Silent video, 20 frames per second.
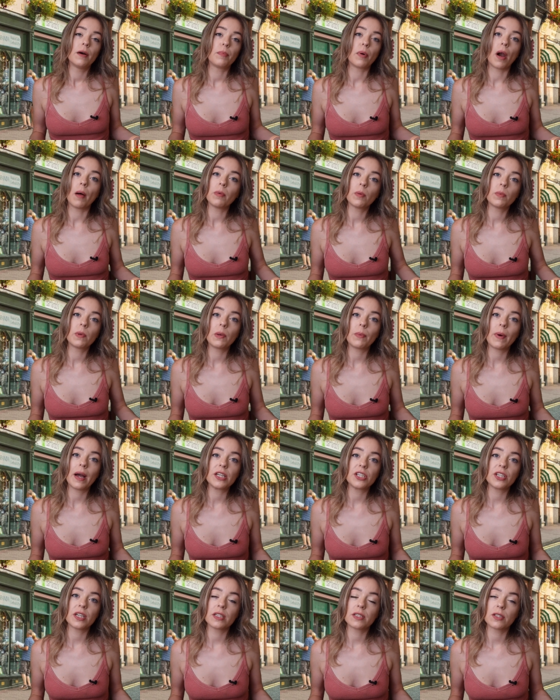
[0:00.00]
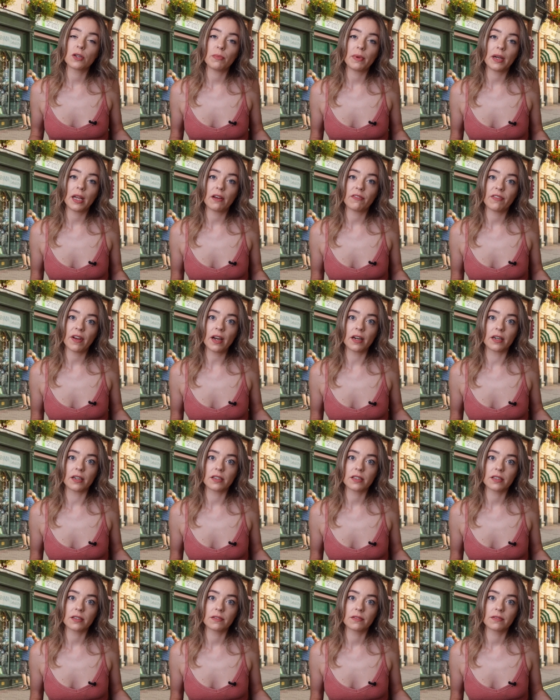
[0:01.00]
probably why she had so many
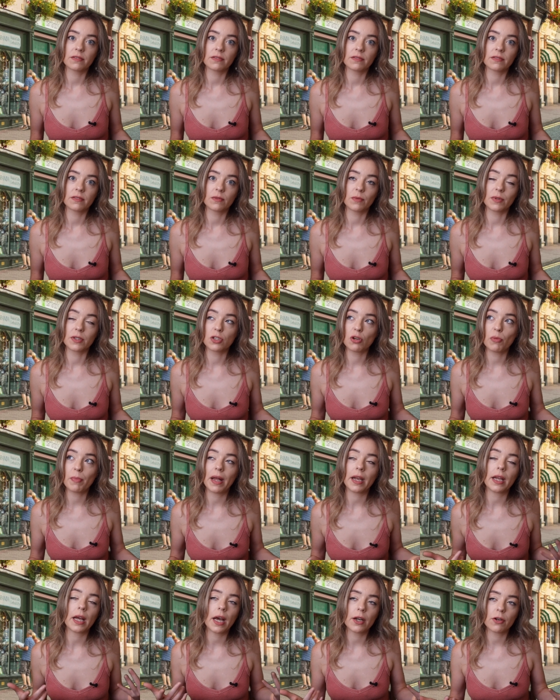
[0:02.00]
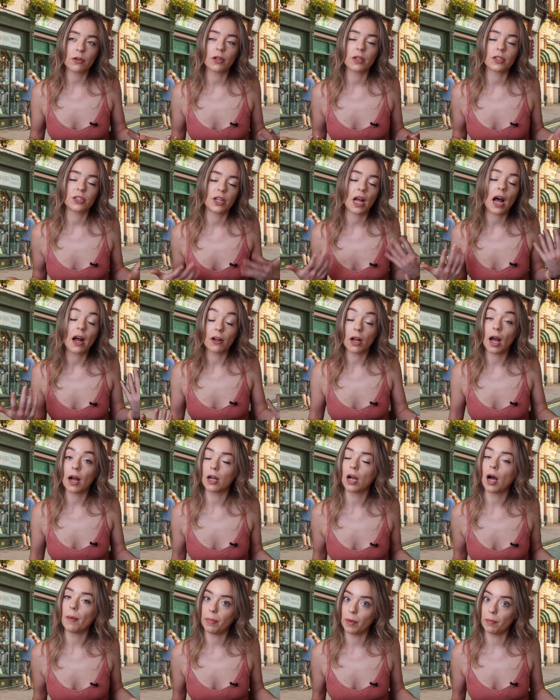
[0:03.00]
affairs. Well, so many. I don't. She, a, a
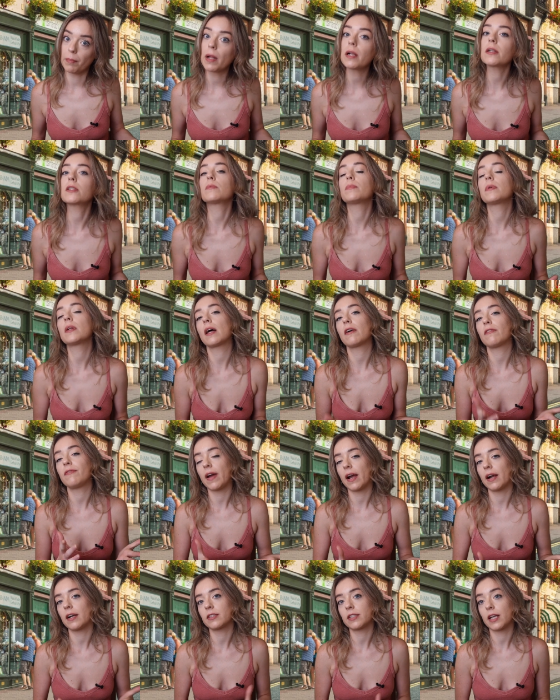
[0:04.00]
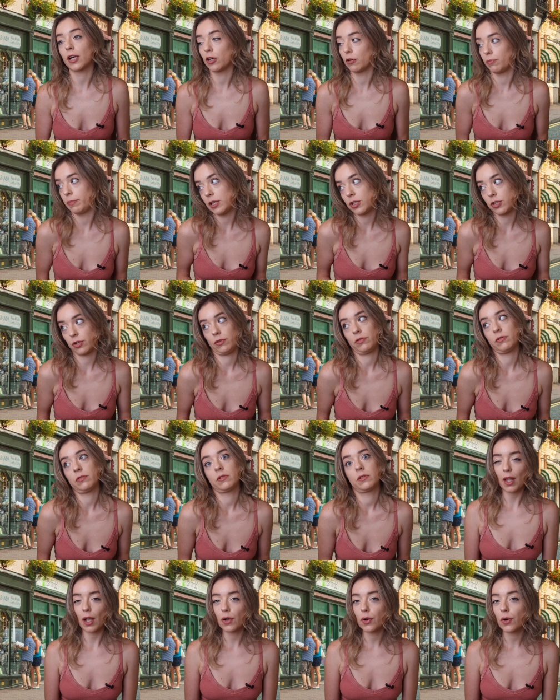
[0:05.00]
couple, multiple affairs. It could be two.
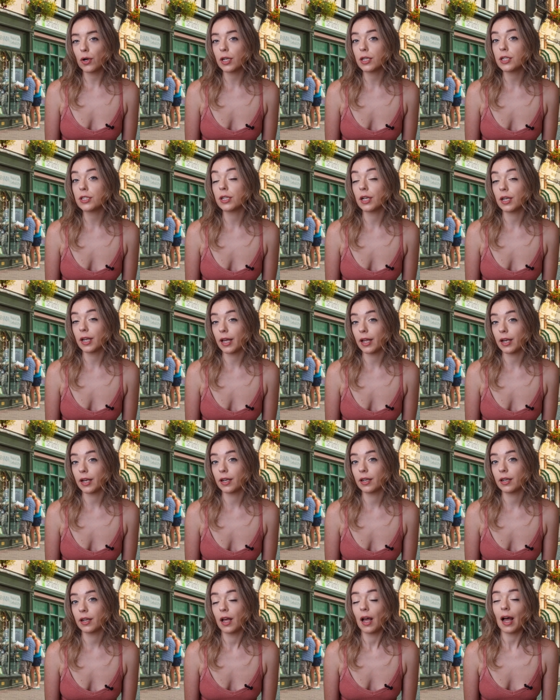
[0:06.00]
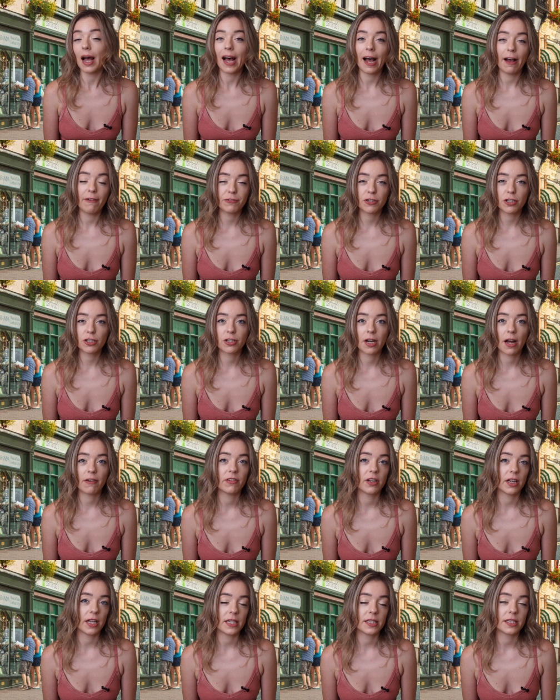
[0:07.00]
According to Lynn, after
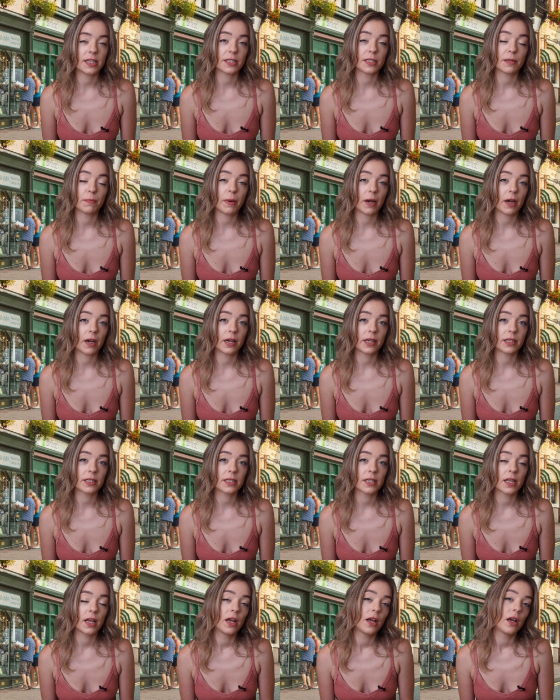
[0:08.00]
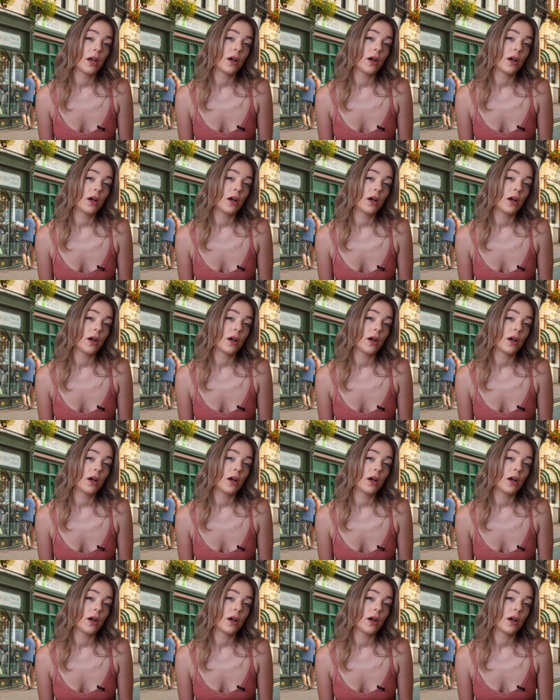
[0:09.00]
Trevaline's disappearance,